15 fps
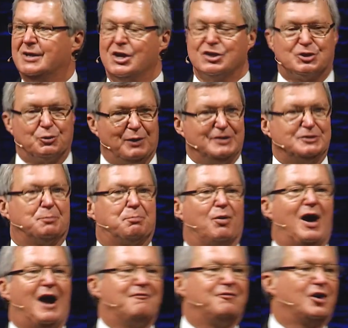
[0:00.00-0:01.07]
So you read the
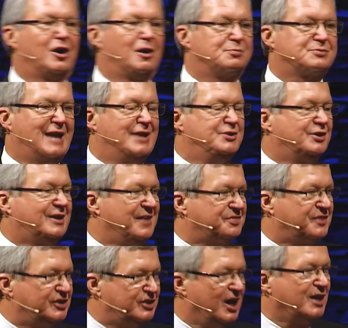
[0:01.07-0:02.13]
Proverbs and you get
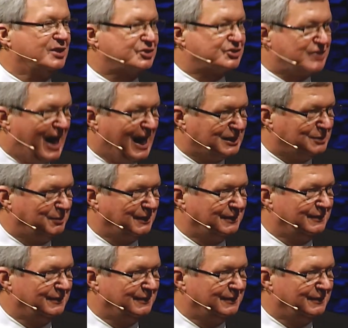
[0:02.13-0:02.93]
the young Solomon,